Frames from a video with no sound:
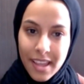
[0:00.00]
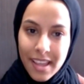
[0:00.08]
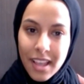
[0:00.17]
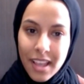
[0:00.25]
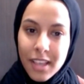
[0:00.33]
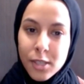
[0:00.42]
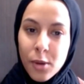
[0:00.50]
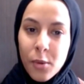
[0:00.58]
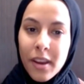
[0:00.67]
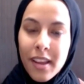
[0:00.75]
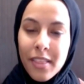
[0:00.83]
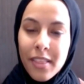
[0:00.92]

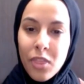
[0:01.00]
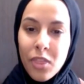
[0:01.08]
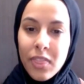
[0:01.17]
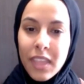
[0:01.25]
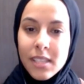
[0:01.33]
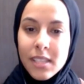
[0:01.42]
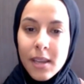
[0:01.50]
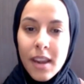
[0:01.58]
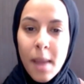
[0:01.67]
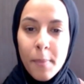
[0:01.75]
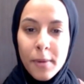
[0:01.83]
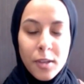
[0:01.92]
So these are
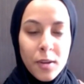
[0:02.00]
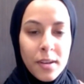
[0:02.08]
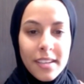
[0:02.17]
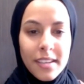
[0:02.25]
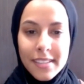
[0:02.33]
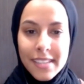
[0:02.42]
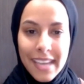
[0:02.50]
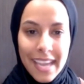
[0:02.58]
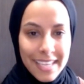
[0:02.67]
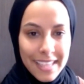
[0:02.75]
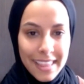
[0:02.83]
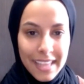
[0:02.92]
opportunities, just like
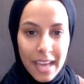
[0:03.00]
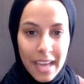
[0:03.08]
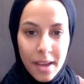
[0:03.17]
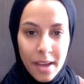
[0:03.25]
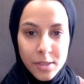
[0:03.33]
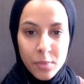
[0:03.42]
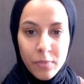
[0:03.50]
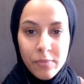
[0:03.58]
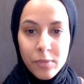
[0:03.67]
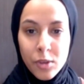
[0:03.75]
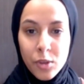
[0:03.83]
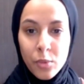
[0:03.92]
anything else,
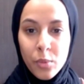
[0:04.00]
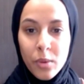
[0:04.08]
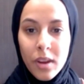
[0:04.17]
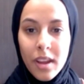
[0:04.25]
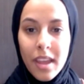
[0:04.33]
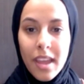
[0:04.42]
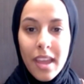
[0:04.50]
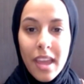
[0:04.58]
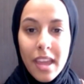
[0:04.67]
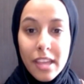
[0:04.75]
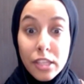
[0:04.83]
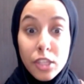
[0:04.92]
to
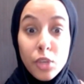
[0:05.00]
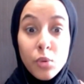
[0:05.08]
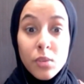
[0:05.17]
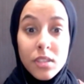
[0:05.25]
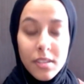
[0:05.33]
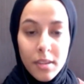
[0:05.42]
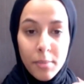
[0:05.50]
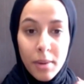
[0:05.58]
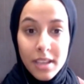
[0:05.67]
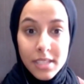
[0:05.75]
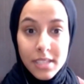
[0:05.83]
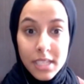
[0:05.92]
use the
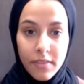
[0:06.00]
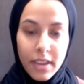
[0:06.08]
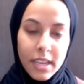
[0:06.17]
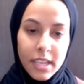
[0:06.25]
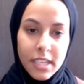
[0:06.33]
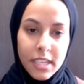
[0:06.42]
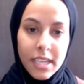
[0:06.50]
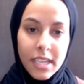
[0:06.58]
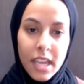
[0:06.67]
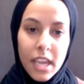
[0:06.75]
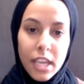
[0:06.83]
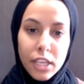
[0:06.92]
process of conditioning
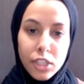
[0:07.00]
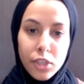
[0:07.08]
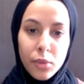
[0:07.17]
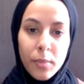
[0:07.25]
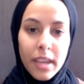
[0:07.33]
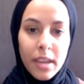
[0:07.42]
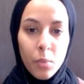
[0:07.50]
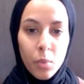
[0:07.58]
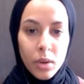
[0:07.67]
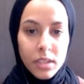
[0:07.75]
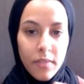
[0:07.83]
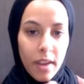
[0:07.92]
to make
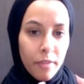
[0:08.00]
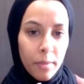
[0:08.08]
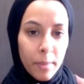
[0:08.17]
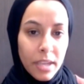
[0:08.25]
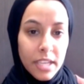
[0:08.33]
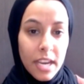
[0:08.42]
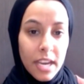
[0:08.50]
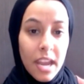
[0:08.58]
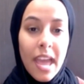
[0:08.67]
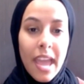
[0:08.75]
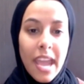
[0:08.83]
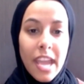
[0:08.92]
words of affirmation
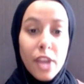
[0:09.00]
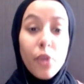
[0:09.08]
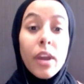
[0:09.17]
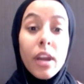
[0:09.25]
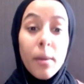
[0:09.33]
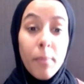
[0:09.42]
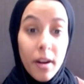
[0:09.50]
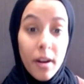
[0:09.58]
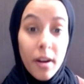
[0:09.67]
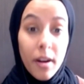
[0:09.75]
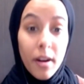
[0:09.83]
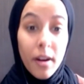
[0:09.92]
a greater part
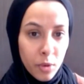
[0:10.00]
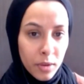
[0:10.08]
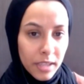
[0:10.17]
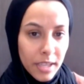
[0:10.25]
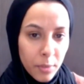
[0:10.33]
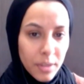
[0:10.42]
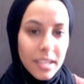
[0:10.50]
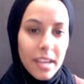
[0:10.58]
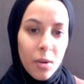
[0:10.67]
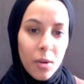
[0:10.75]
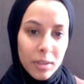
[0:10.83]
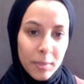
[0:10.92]
of your language and
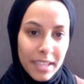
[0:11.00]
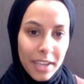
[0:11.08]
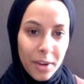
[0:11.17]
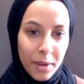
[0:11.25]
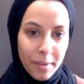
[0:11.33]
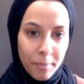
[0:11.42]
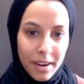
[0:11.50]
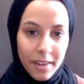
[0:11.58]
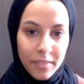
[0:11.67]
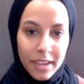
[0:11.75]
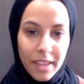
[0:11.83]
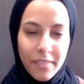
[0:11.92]
ultimately a greater part of
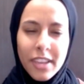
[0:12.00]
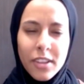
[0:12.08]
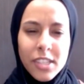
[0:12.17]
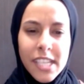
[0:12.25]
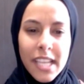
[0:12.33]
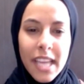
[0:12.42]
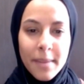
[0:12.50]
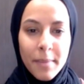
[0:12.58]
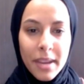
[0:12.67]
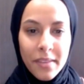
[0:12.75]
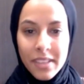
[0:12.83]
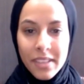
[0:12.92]
your life. And you'll see a lot of
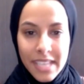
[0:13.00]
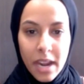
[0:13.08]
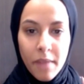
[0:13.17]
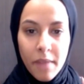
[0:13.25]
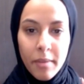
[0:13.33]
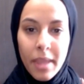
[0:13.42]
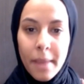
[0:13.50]
benefits that come from that.